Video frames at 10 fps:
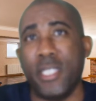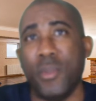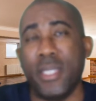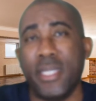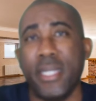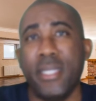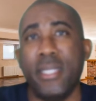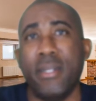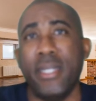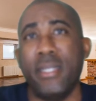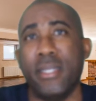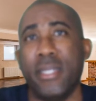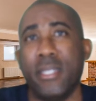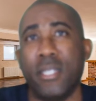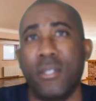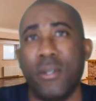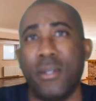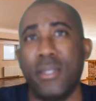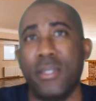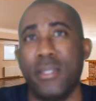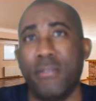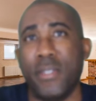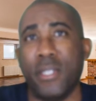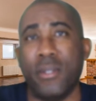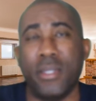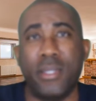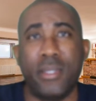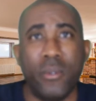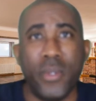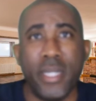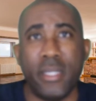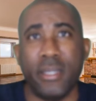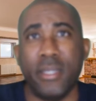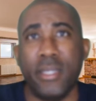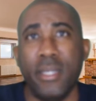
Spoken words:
they will send their engineers across the various regions